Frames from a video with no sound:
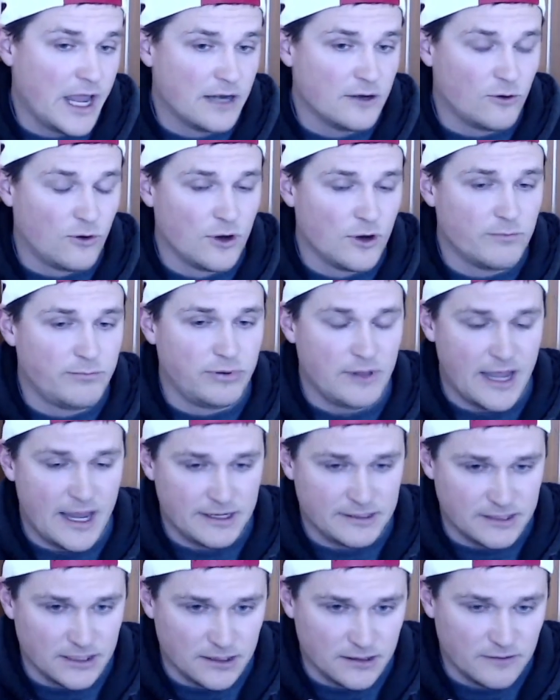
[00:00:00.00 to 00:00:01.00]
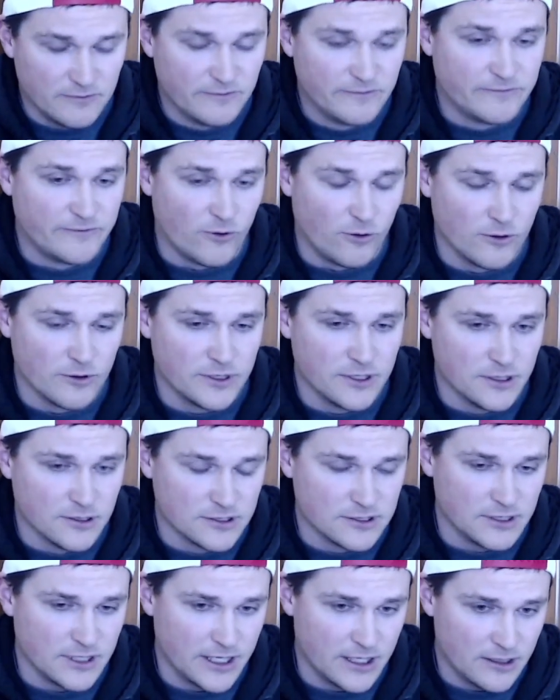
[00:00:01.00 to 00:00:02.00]
and or planted 4
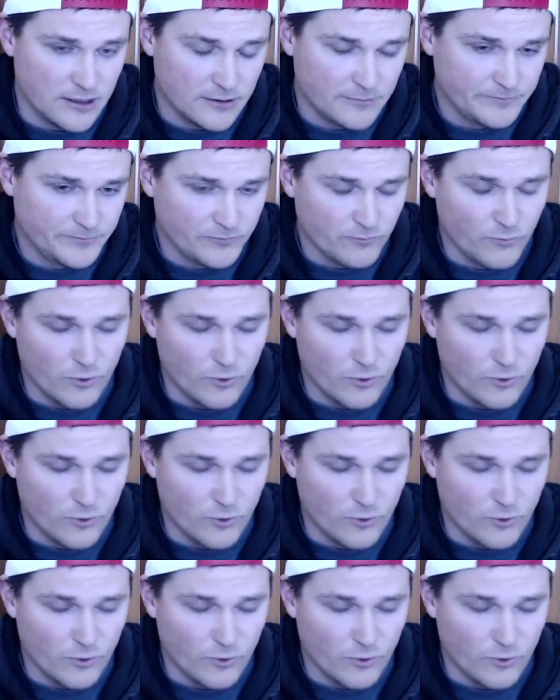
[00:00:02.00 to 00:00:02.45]
years later.